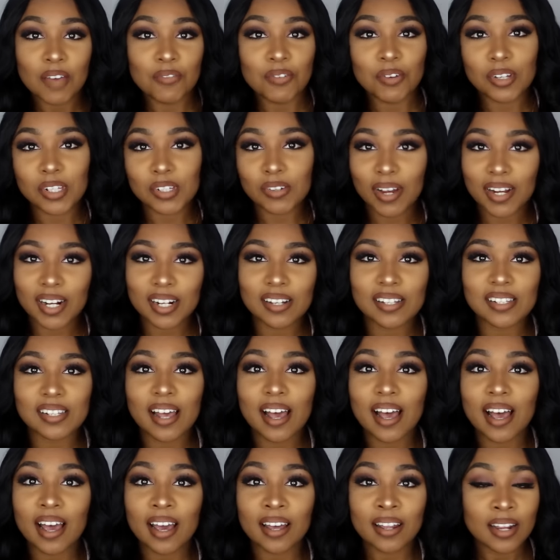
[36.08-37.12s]
It feels great
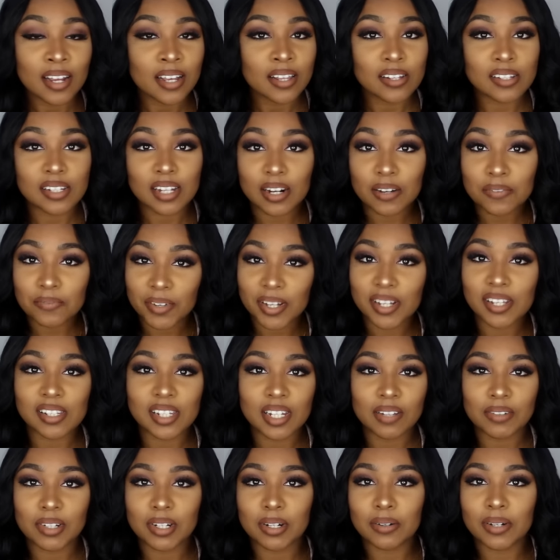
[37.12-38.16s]
outside, there's a lot of fun
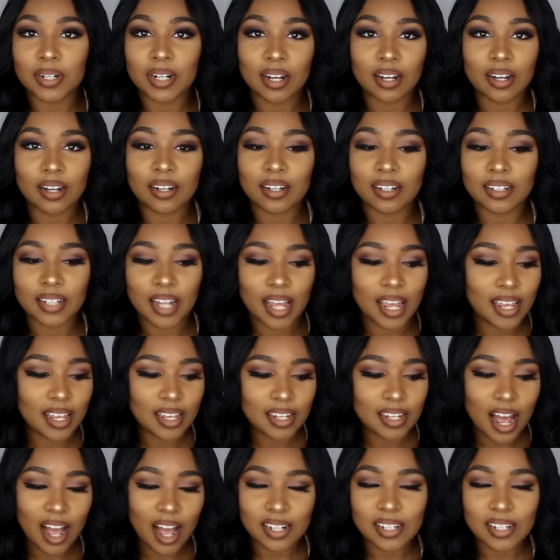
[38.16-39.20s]
stuff going on,
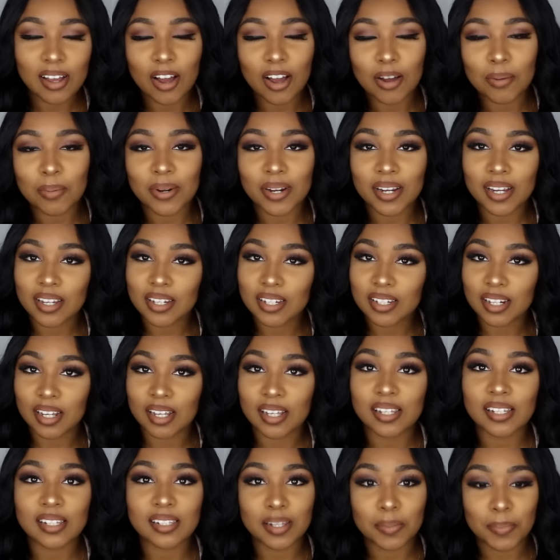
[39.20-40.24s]
and October is
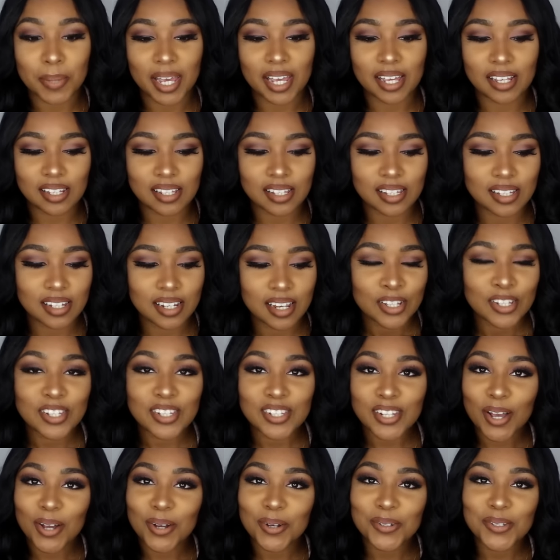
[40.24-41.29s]
just the best.
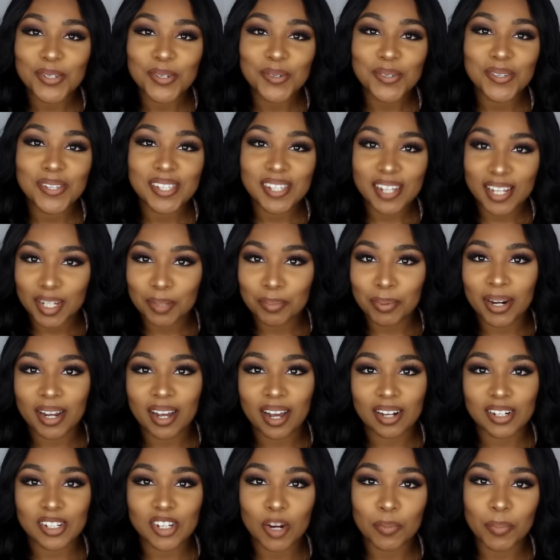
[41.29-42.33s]
So to celebrate
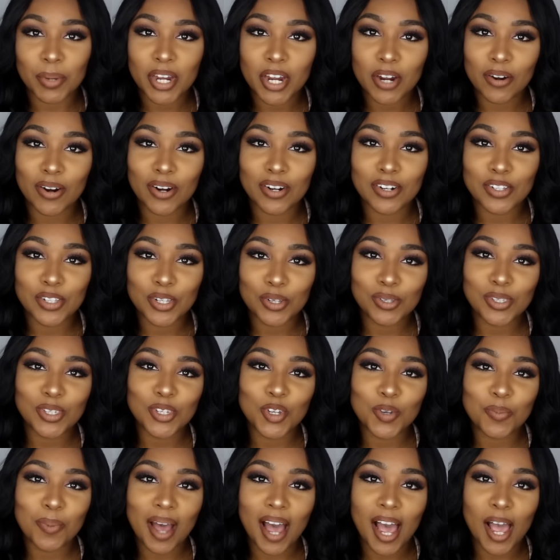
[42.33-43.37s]
October here on
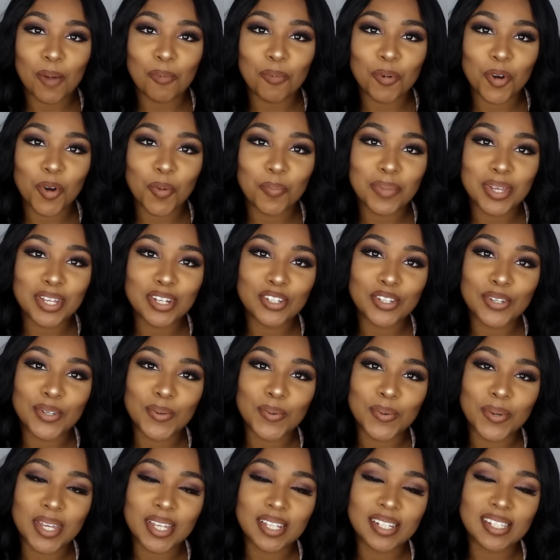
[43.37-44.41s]
YouTube, I will be
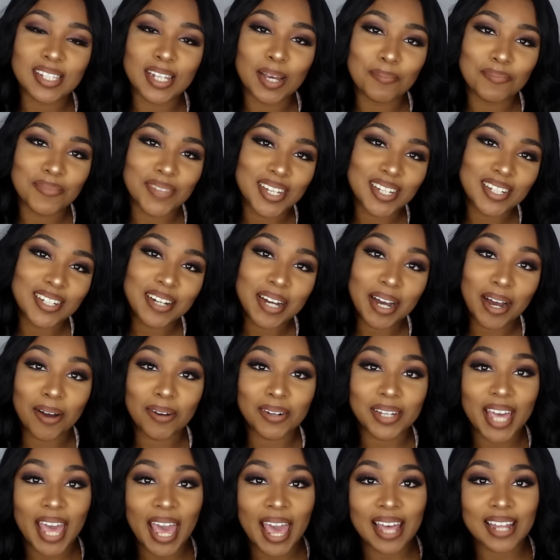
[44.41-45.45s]
doing something
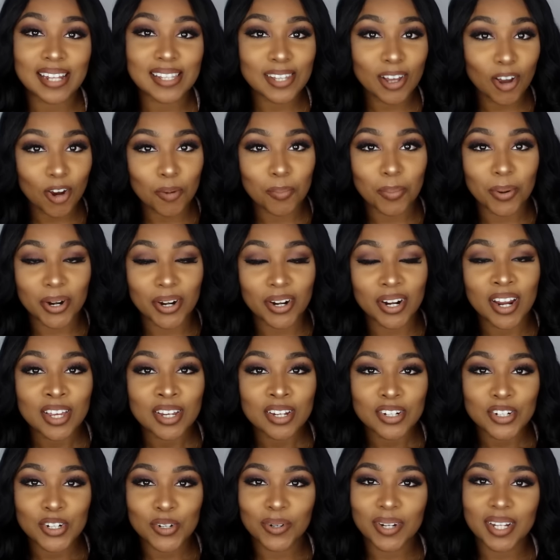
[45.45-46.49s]
called KATOBER.
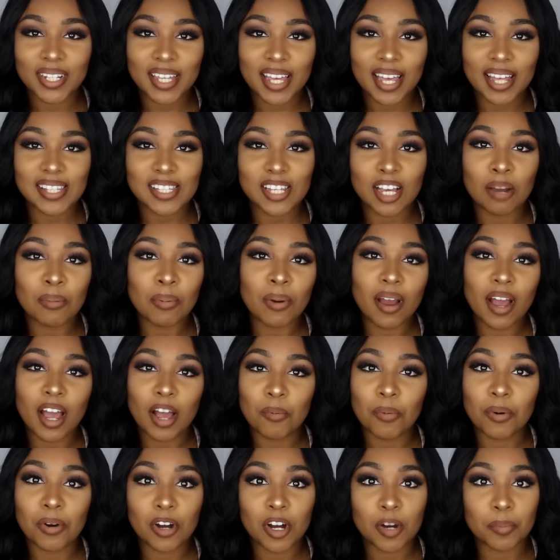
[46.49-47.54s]
During KATOBER, I
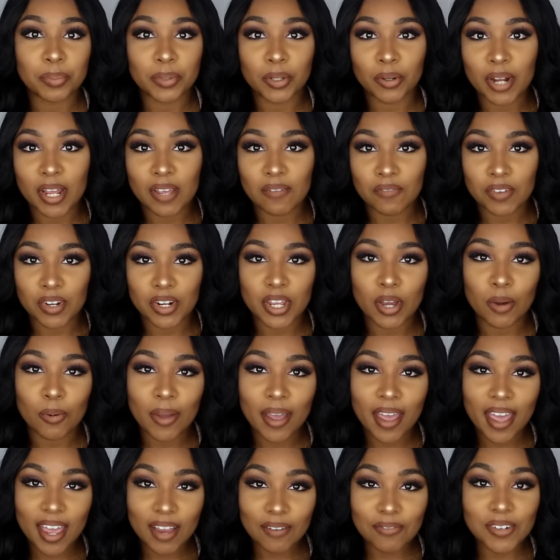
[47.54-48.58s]
will upload a
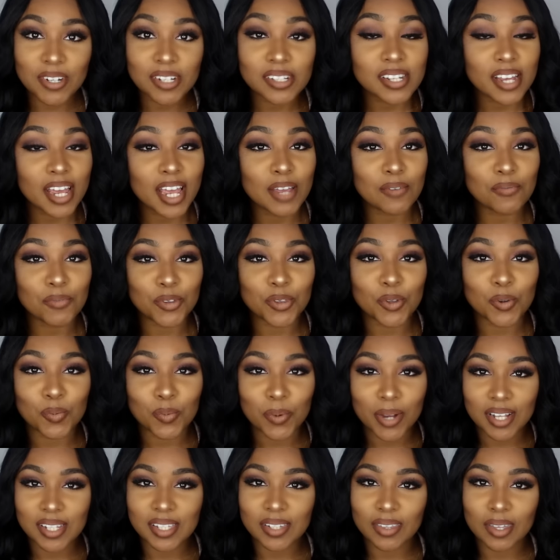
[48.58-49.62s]
video every day for the
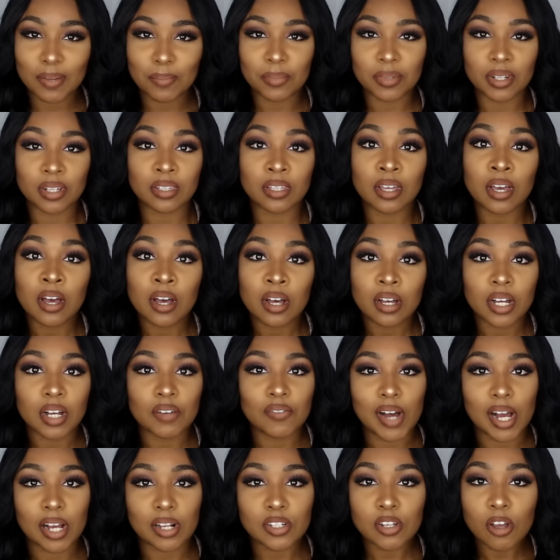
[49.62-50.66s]
rest of the month
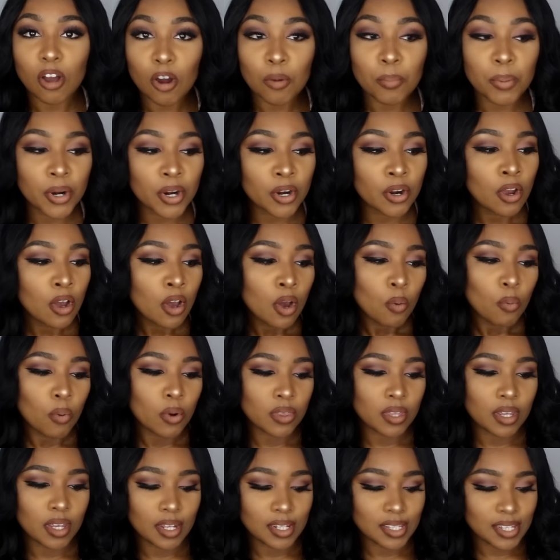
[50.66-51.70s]
of October,
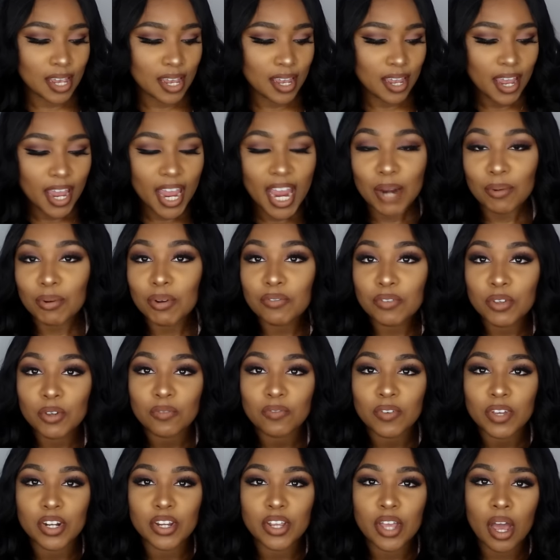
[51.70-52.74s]
whether it's a hair review
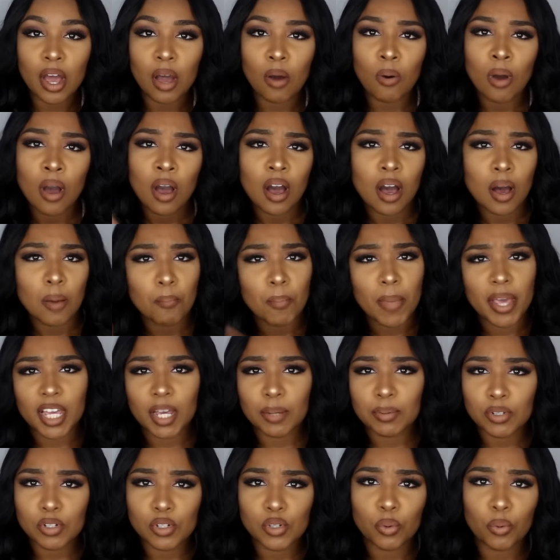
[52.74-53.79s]
video, a
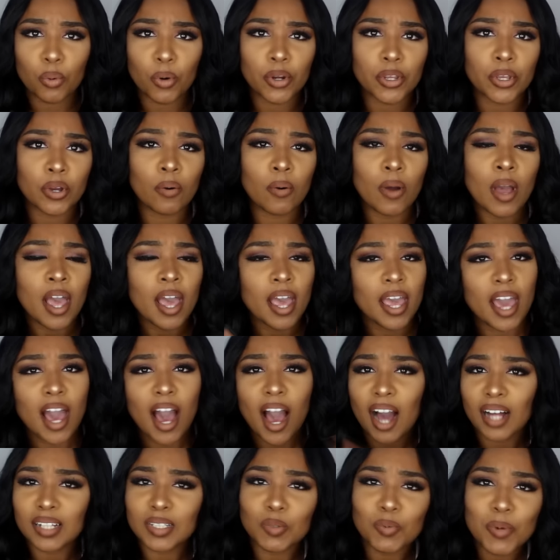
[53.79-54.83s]
makeup tutorial, a
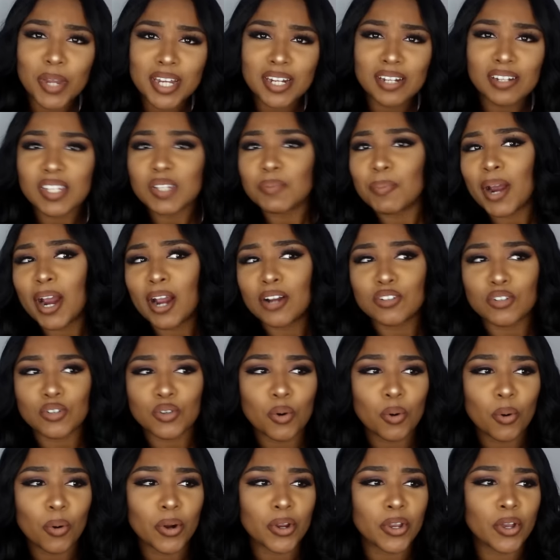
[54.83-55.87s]
Halloween inspired
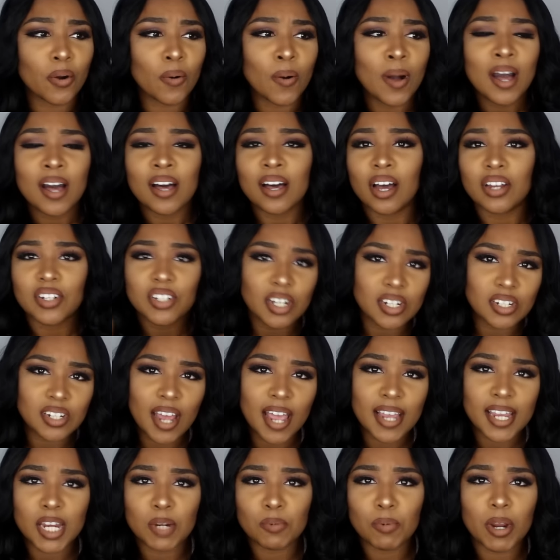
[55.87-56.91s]
tutorial, a chit
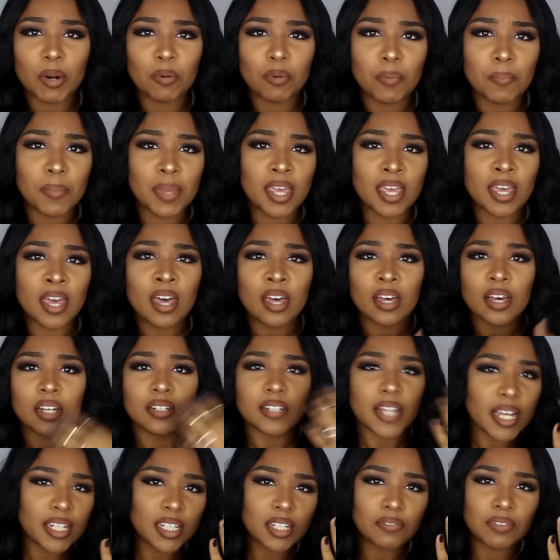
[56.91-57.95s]
chat get ready with me, a
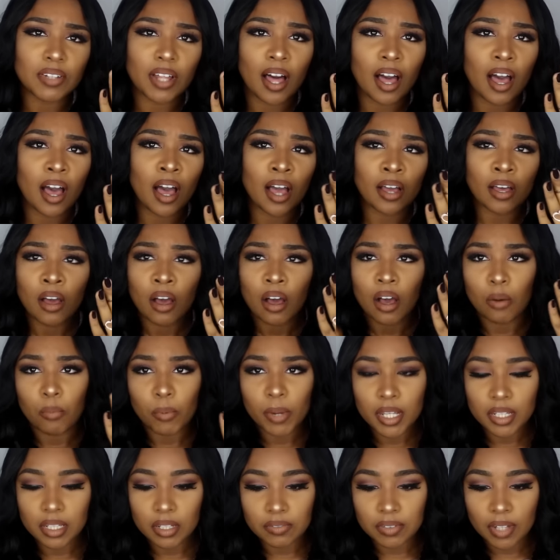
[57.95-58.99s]
daily vlog, a
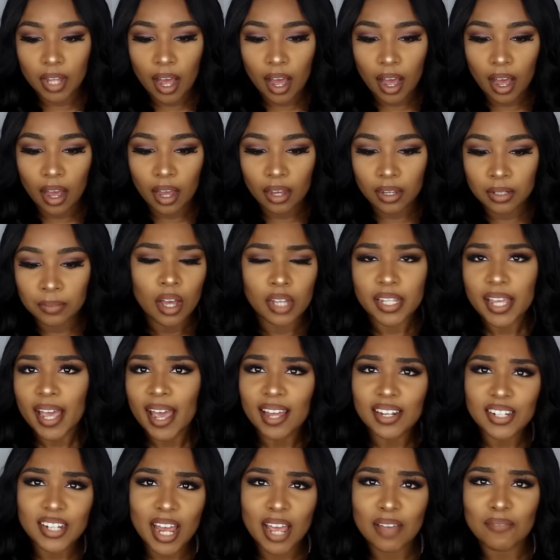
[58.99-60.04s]
weekly vlog, a
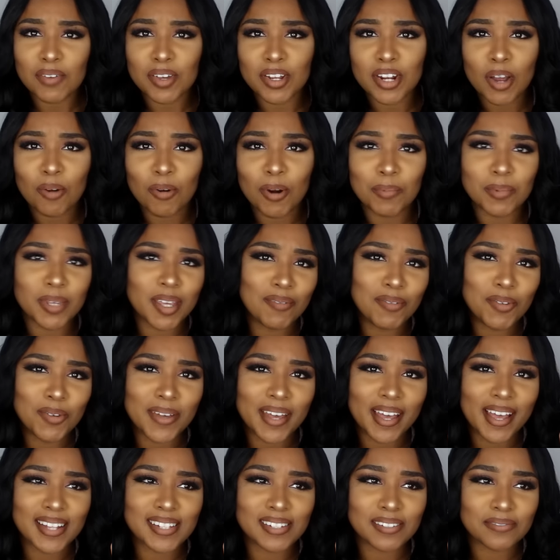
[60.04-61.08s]
cat chat video where I'm giving you
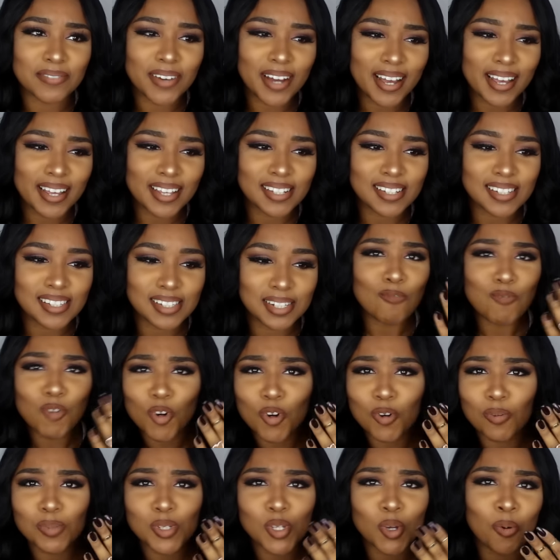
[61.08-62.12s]
guys advice, a
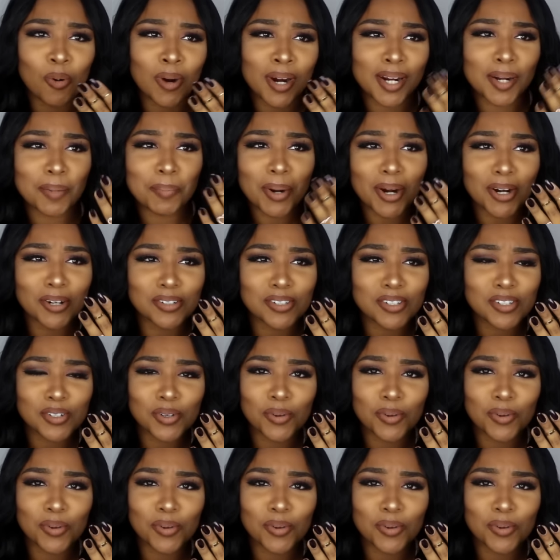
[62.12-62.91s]
room tour, a purse